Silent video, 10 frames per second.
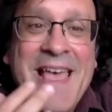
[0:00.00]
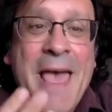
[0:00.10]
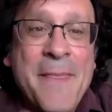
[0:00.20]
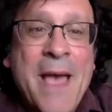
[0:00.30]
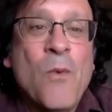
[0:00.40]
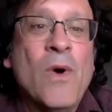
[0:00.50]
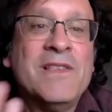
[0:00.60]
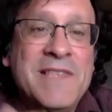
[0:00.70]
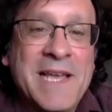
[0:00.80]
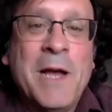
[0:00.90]
And that
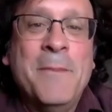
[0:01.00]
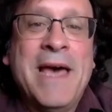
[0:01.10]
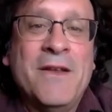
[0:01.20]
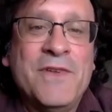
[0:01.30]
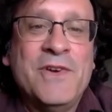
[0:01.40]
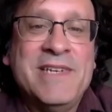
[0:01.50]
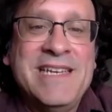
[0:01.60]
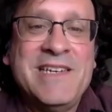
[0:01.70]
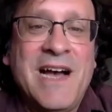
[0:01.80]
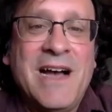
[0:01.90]
once they come out of their
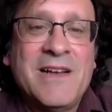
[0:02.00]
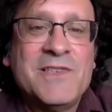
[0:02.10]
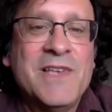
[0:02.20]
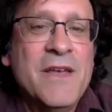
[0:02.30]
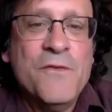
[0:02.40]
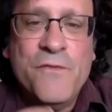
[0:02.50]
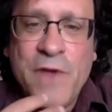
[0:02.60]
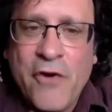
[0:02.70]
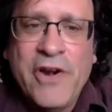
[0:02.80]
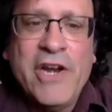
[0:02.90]
detox,
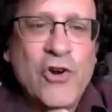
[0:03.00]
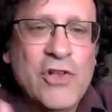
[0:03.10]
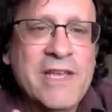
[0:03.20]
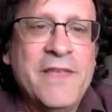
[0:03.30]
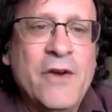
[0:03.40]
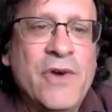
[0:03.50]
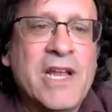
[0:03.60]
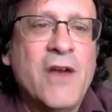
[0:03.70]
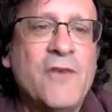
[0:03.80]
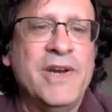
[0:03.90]
very early in their
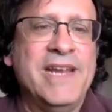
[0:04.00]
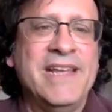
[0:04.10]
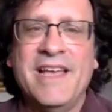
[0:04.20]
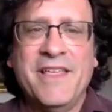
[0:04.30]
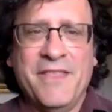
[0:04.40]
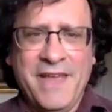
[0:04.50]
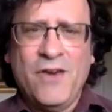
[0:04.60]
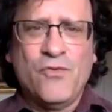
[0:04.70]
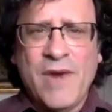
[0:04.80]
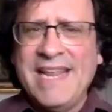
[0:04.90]
recovery,
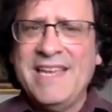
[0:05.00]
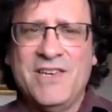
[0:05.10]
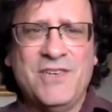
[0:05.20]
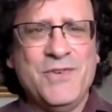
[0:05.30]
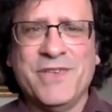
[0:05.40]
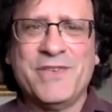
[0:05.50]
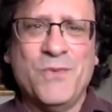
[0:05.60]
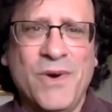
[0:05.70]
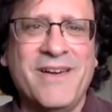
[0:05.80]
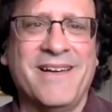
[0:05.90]
they're ready to do this
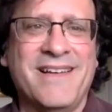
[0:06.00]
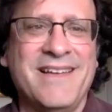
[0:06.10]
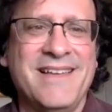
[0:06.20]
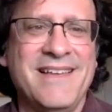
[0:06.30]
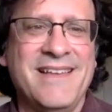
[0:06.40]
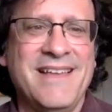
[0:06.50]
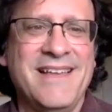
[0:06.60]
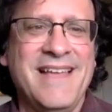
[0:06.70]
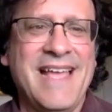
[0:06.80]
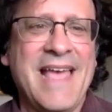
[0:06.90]
work.
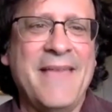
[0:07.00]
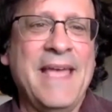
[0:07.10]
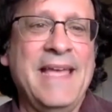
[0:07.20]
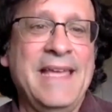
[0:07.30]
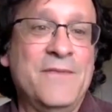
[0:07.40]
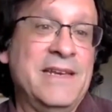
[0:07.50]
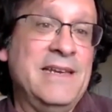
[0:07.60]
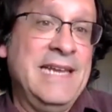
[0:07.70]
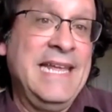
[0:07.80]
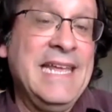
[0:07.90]
And they
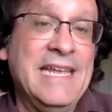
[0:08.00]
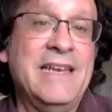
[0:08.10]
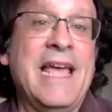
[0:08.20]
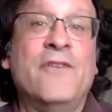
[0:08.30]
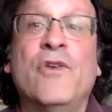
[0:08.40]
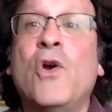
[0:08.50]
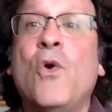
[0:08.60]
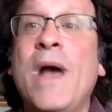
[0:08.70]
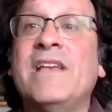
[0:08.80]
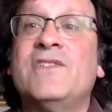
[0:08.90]
even need and
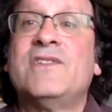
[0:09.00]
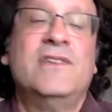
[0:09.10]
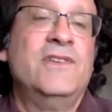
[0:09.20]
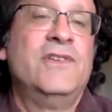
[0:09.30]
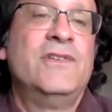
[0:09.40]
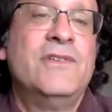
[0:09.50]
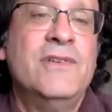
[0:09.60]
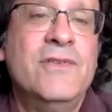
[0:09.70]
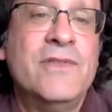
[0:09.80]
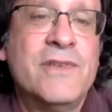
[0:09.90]
request
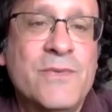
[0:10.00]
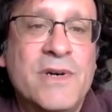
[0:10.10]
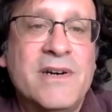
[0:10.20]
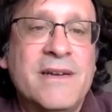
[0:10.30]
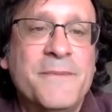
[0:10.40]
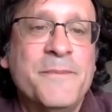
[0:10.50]
to do this work.